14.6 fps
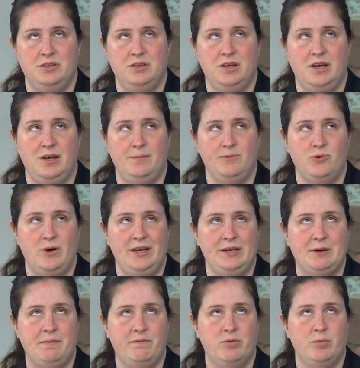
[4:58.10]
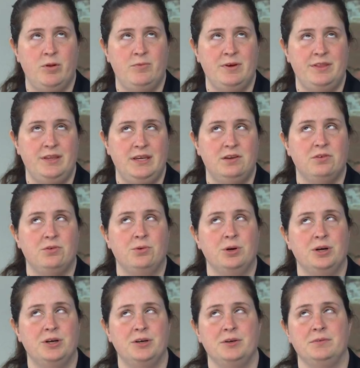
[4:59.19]
um, quite comfortable with it,
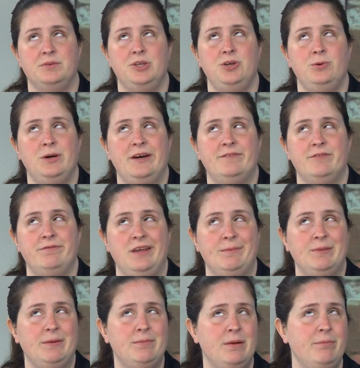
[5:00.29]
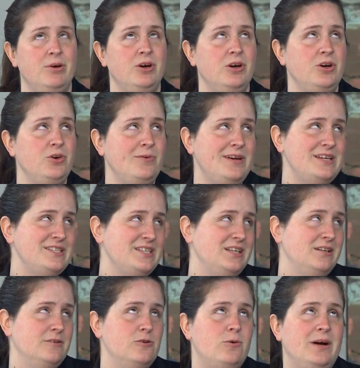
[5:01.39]
or you have a family member who isn't
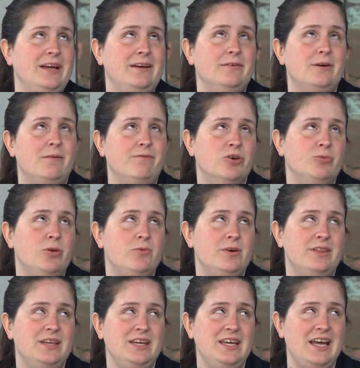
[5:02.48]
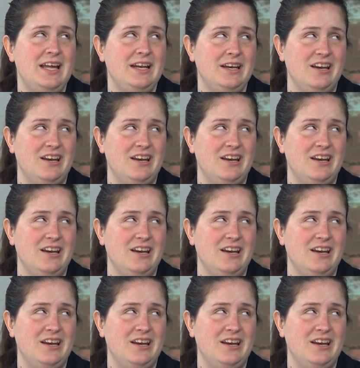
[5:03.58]
quite comfortable with it yet,